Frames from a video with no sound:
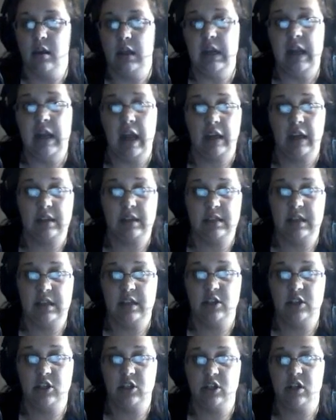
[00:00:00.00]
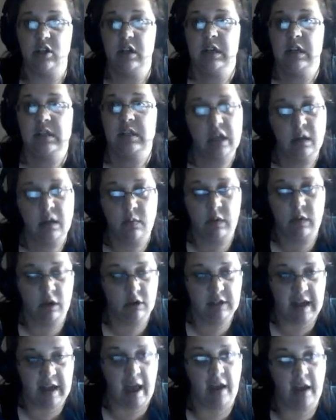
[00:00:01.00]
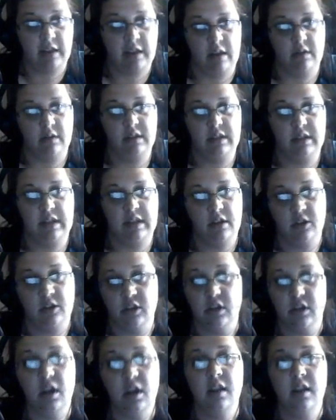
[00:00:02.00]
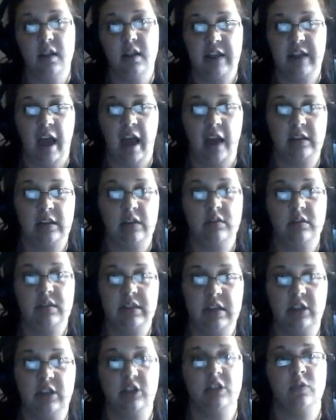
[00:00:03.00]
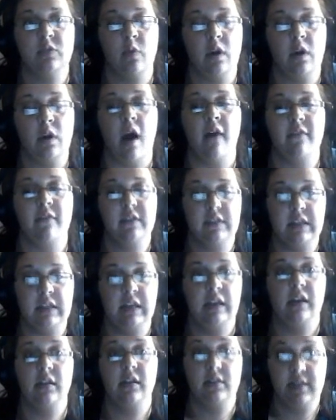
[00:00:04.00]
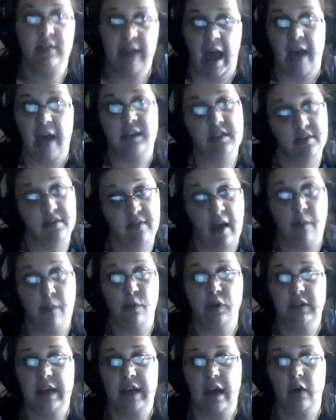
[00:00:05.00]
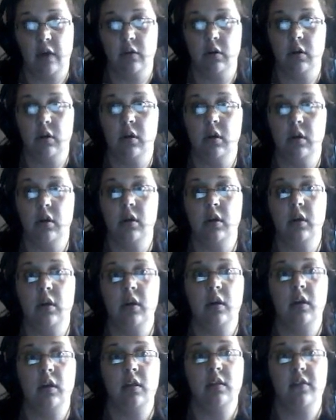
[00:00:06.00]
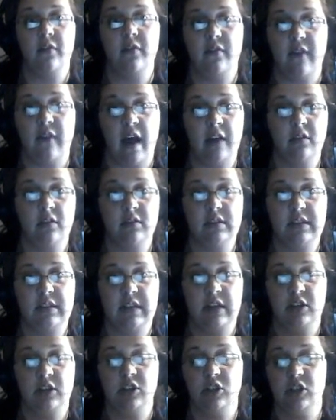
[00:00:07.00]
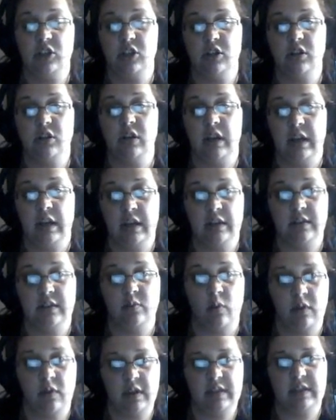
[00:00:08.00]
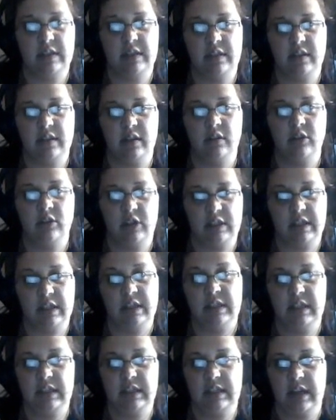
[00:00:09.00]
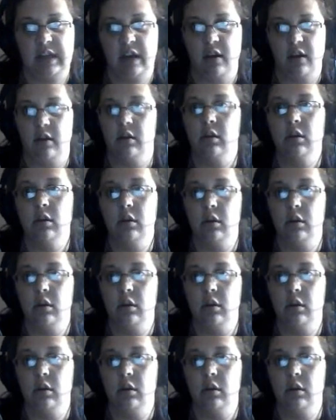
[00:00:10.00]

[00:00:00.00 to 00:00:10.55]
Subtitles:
Next stitch is going to be your tack down stitch. The tack down stitch is what obviously tacks the fabric down. The final stitch is, well, this is just a detail.